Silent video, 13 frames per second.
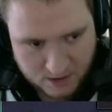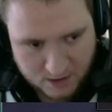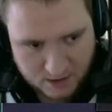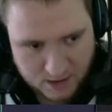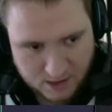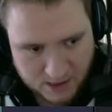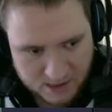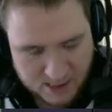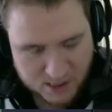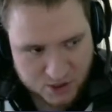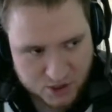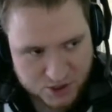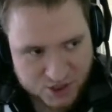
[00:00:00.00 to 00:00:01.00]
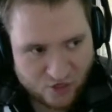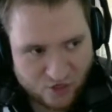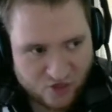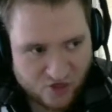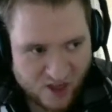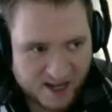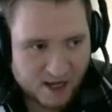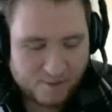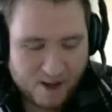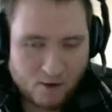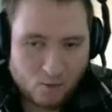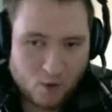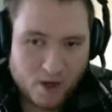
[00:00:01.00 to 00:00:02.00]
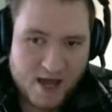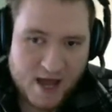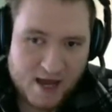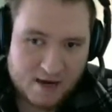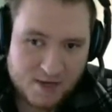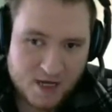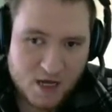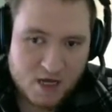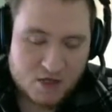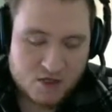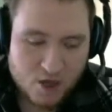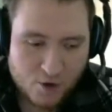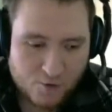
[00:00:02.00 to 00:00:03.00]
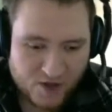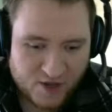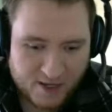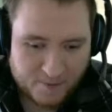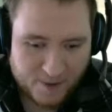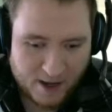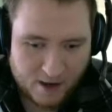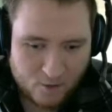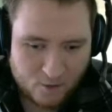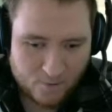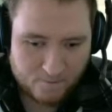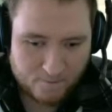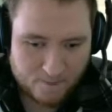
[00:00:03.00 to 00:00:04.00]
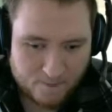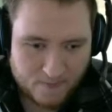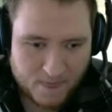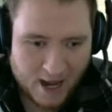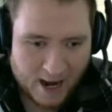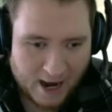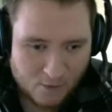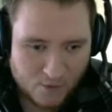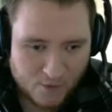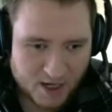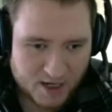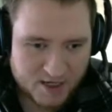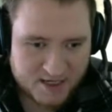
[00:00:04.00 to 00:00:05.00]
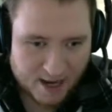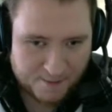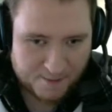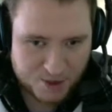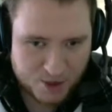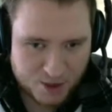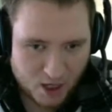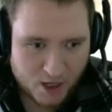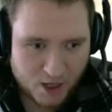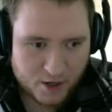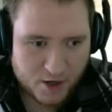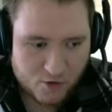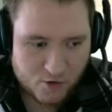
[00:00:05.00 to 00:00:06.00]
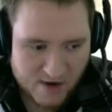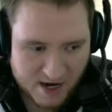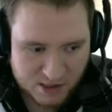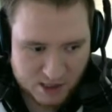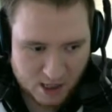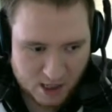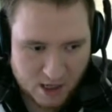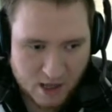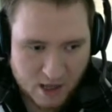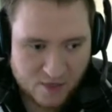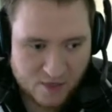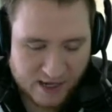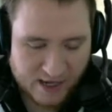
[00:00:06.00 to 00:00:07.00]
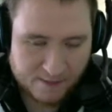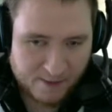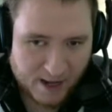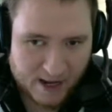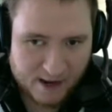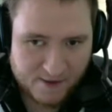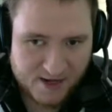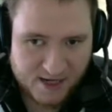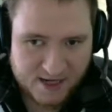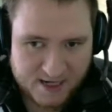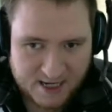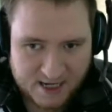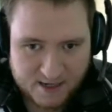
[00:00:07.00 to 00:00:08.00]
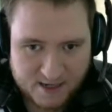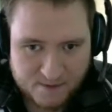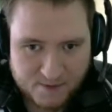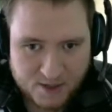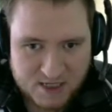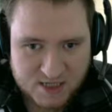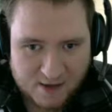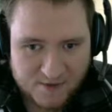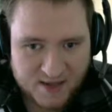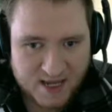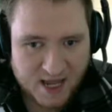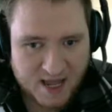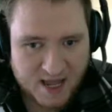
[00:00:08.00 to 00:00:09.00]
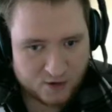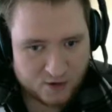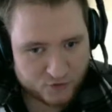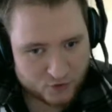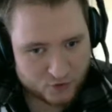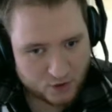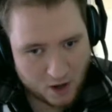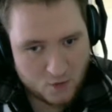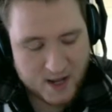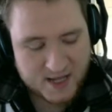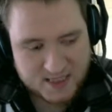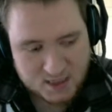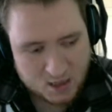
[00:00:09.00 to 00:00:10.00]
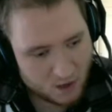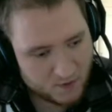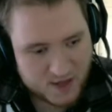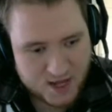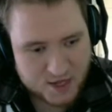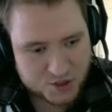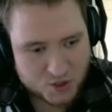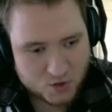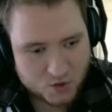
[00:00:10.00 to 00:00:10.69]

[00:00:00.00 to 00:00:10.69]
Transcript: let's say, just think about what your enemy. Don't think about how they're going to damage you and harass you. Think about how they're going to kill you, because how they get your health low is not the issue.